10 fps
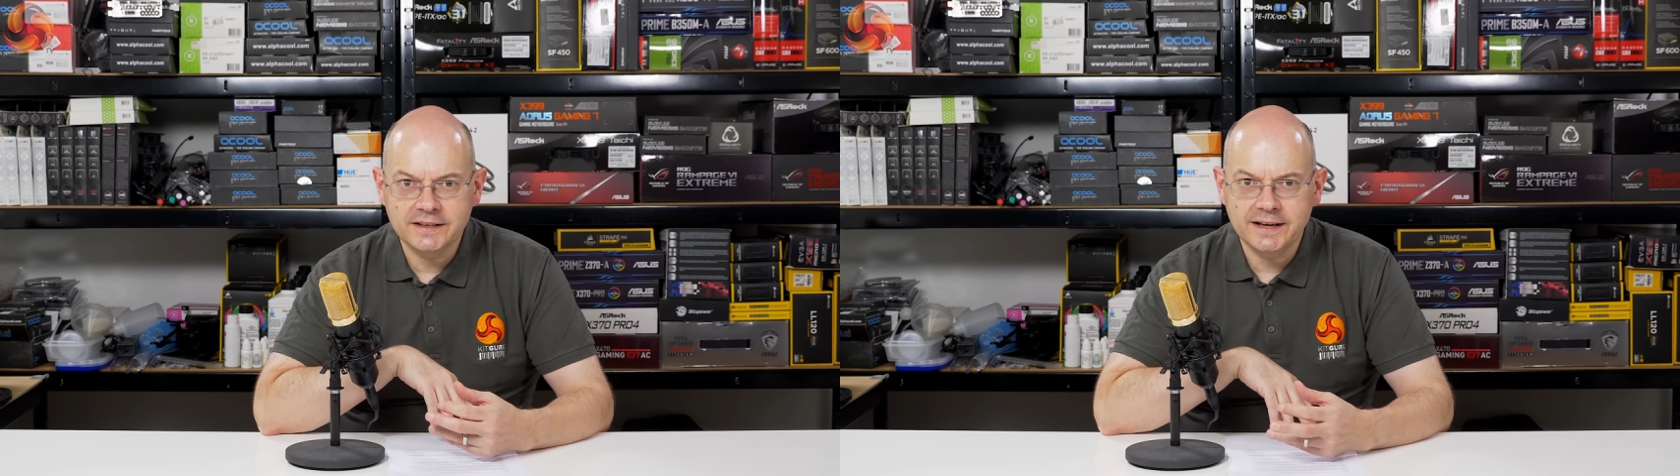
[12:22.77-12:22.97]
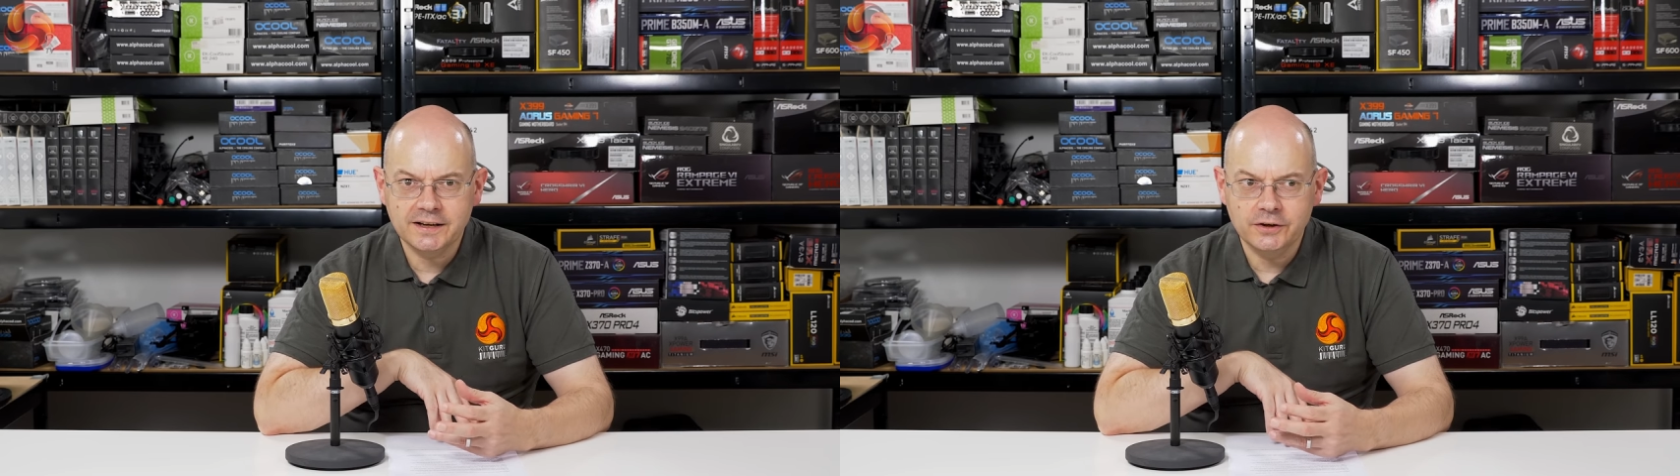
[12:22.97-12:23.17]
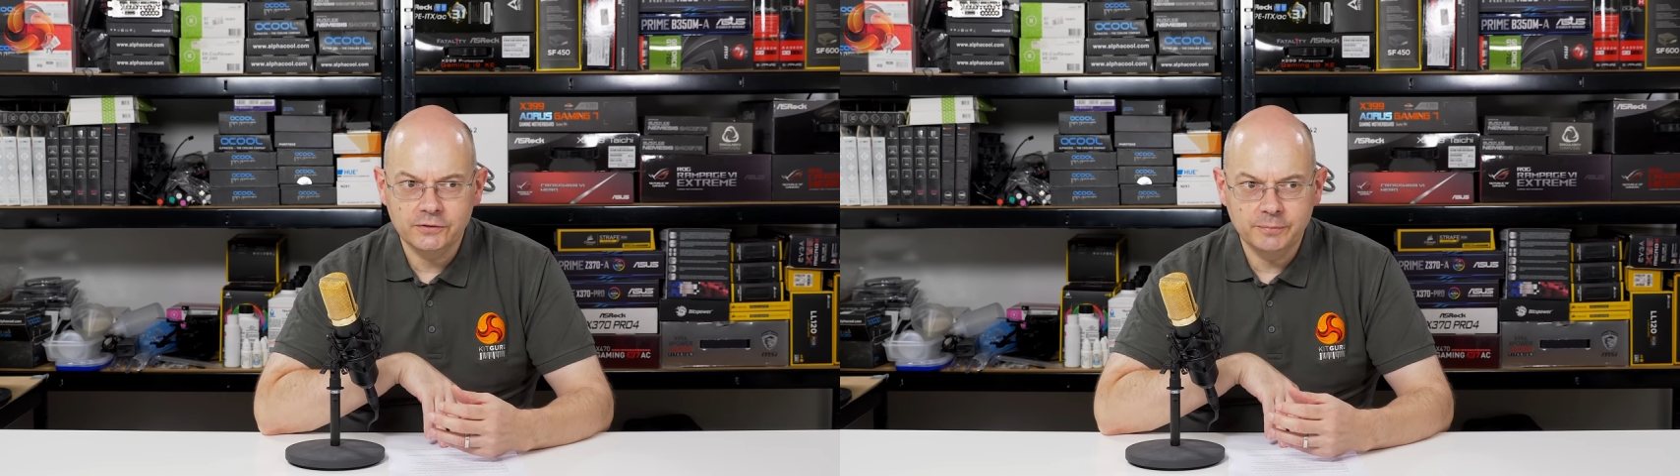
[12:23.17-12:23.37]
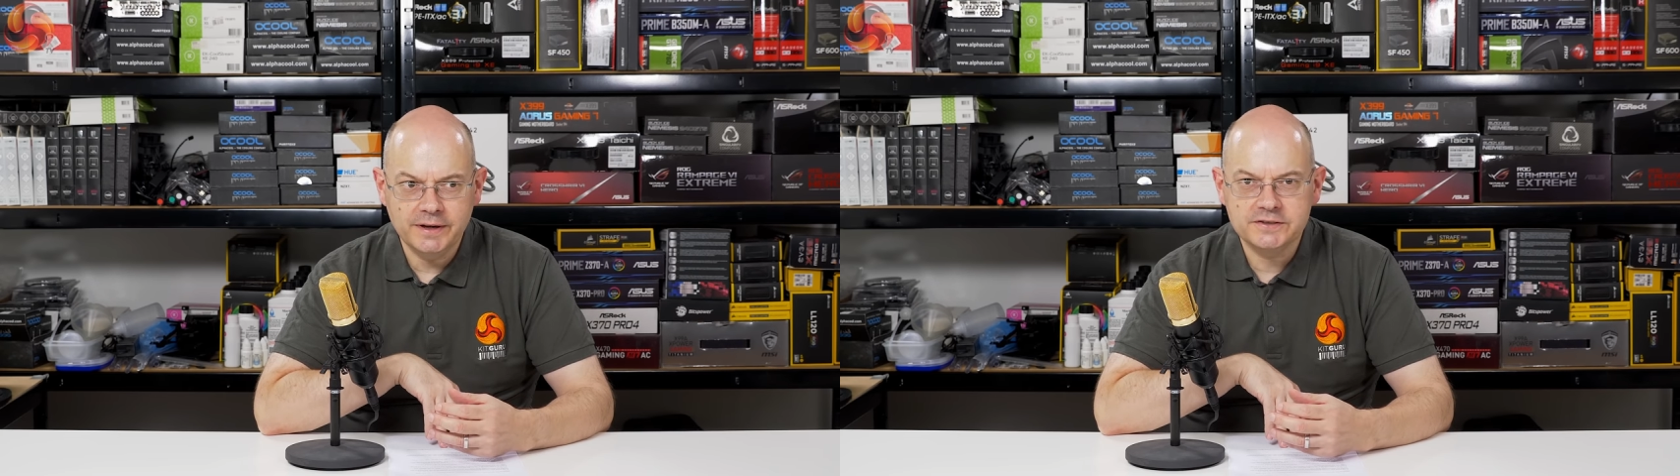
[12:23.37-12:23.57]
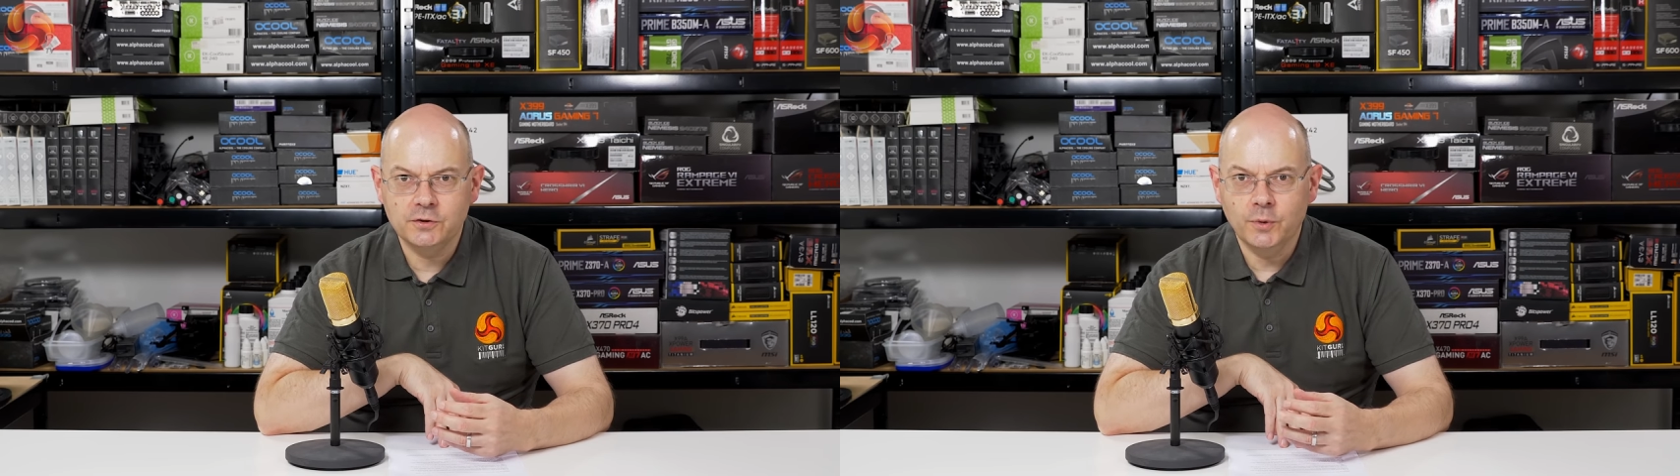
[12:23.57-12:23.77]
and that kind of
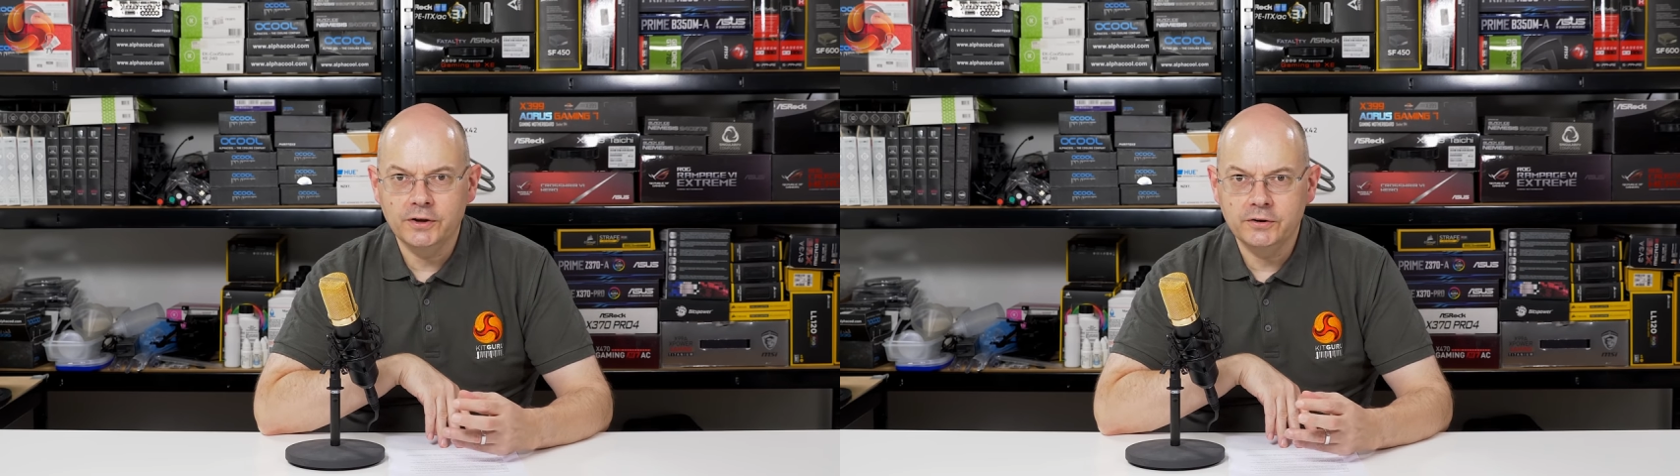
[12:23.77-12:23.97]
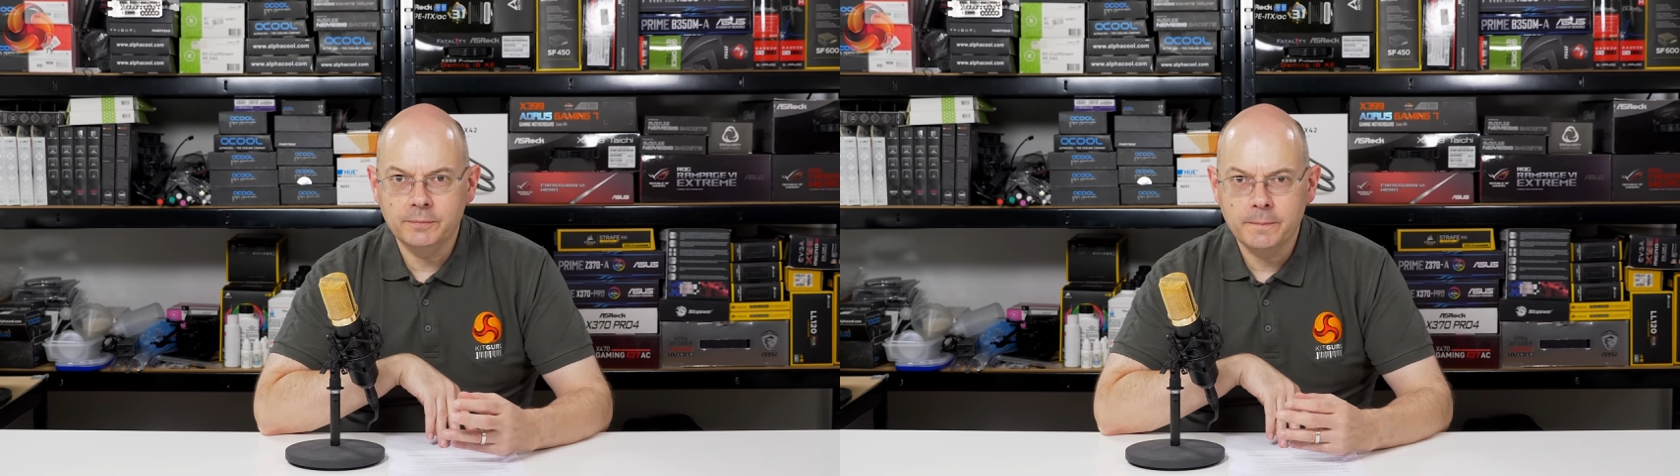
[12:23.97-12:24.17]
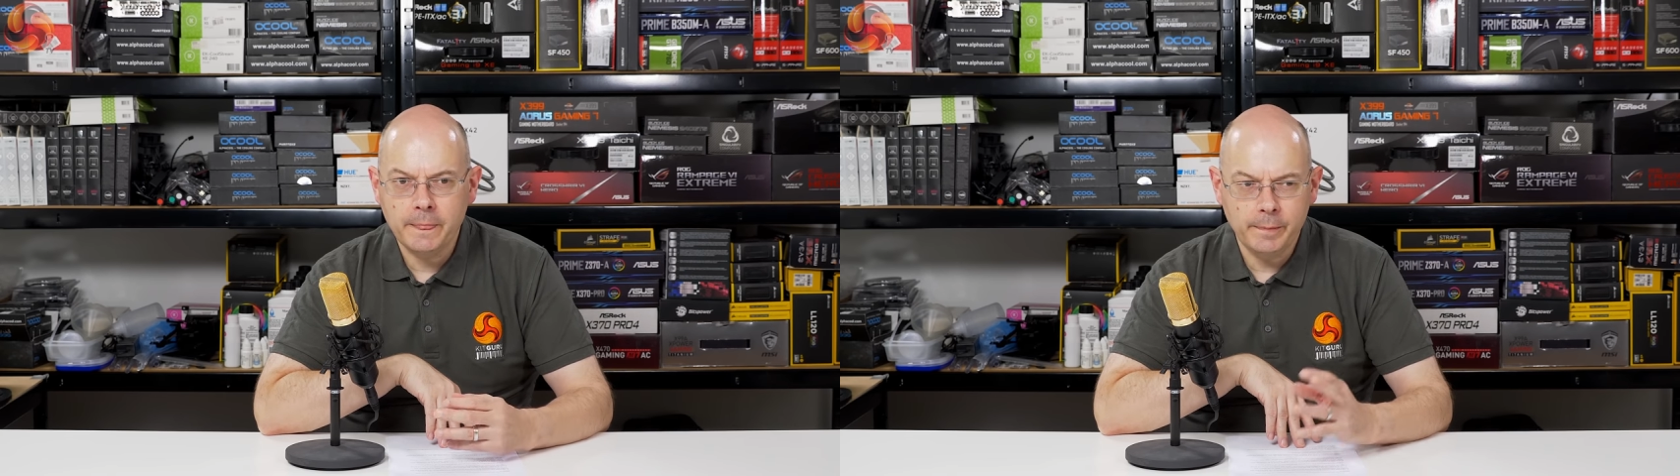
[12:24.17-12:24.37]
makes you wonder,